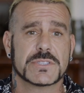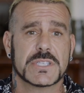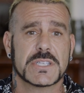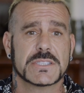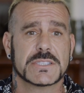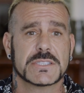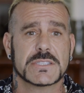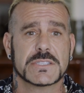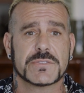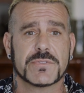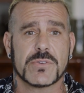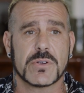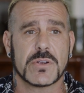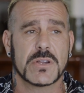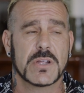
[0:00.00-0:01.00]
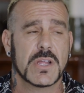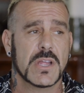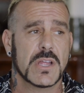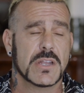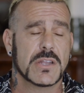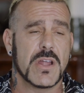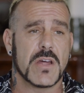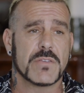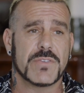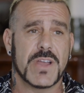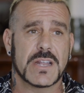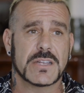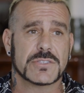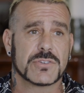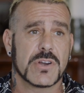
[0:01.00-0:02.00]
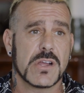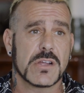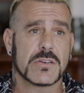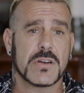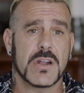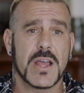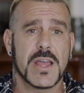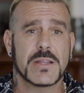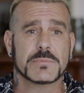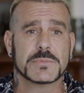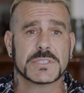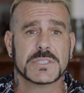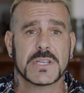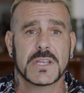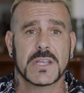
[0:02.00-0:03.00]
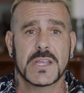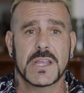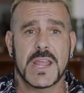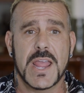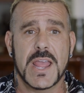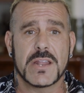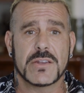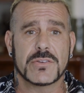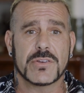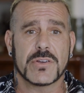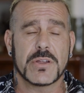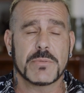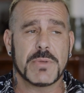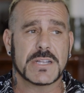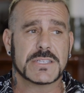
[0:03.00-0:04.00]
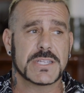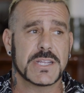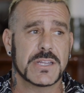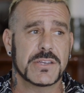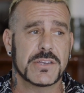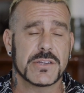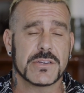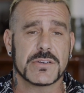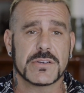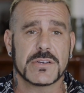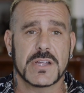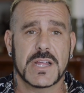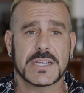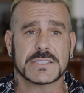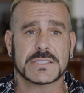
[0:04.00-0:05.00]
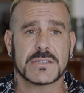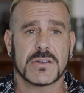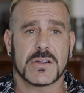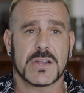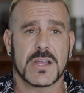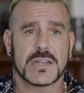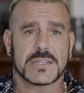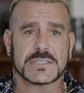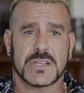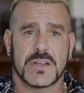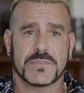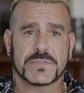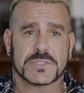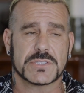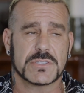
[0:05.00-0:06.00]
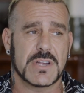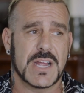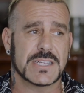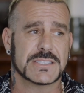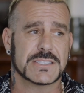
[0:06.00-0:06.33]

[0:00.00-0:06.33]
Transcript: of citizens for nonviolent drug crimes, and during my tenure as a narcotics officer, I